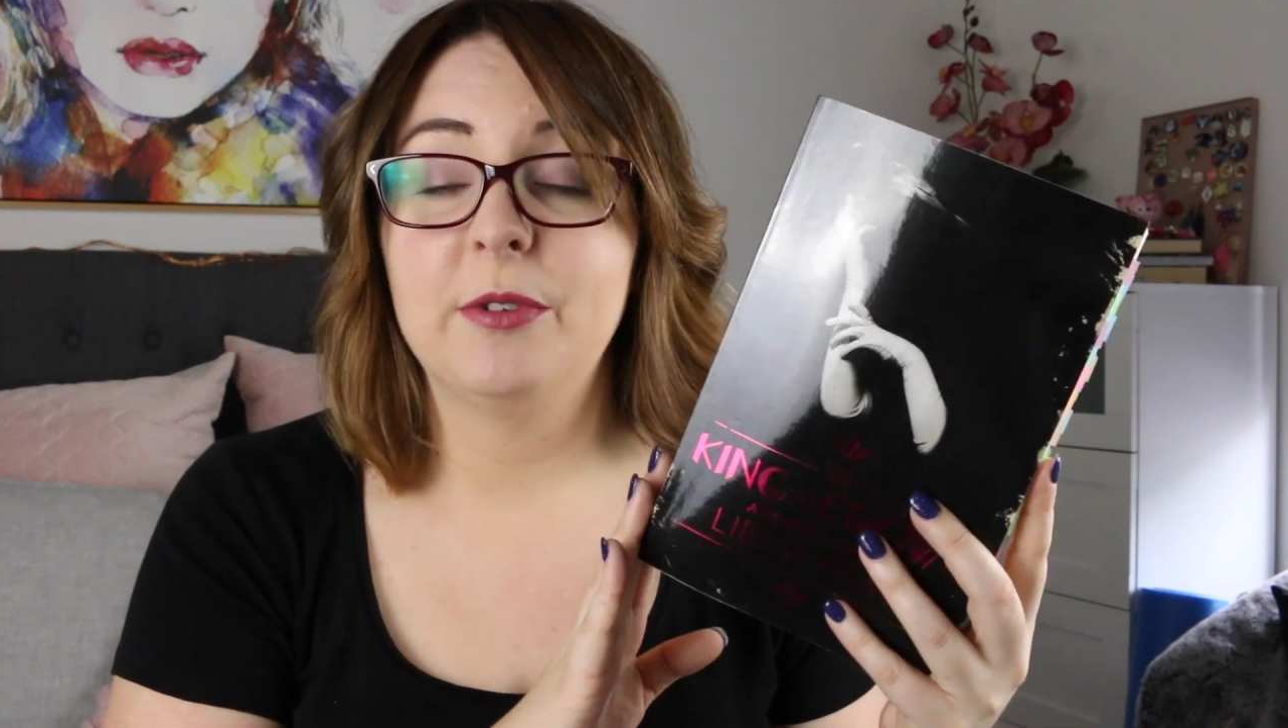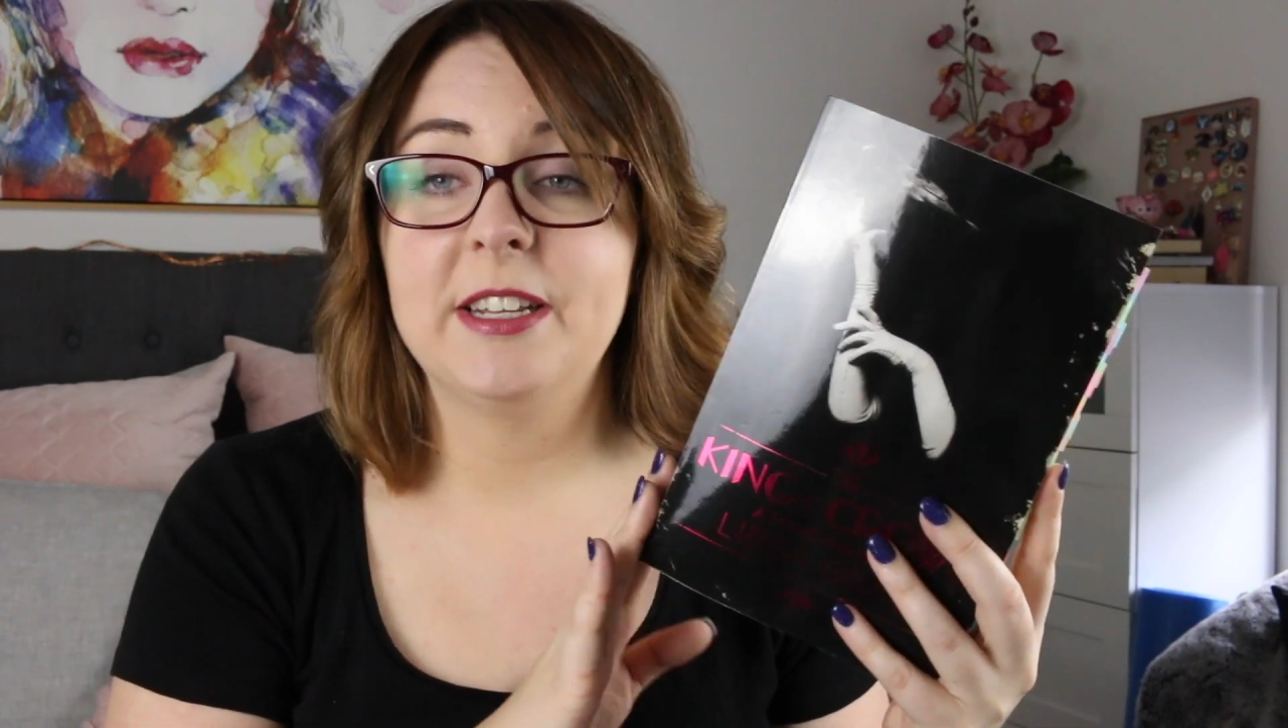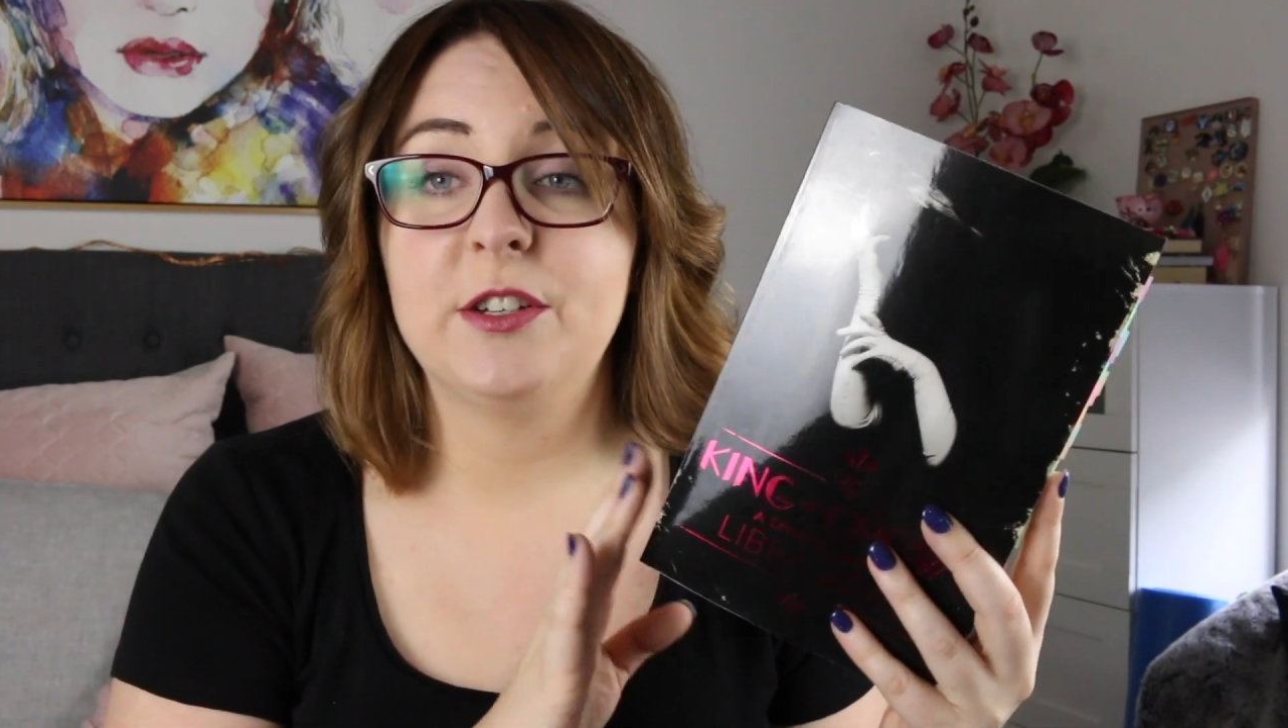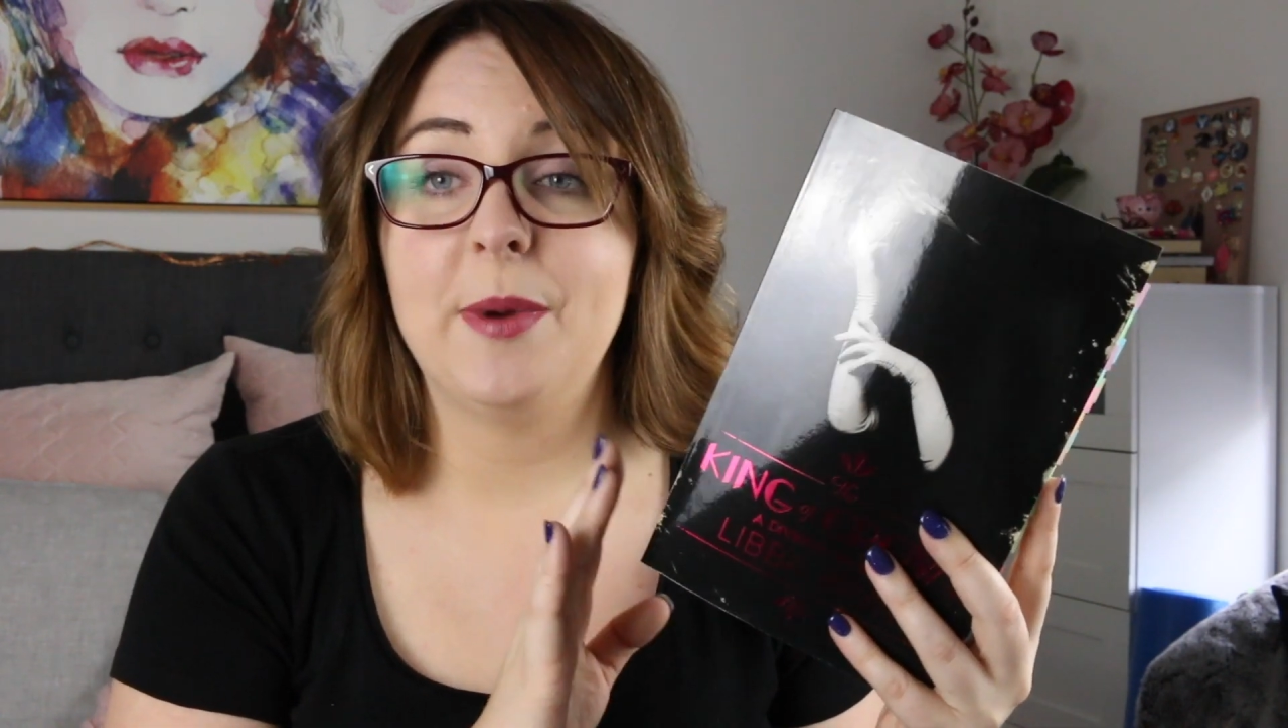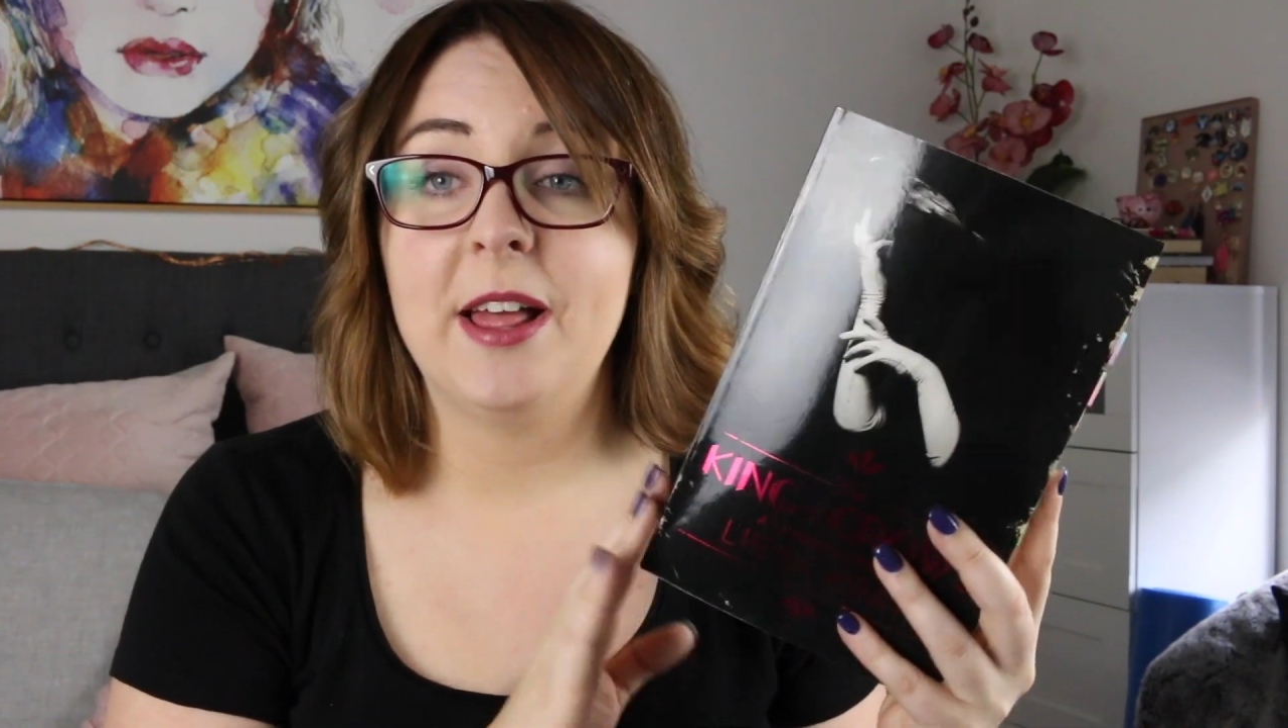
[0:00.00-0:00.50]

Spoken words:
release from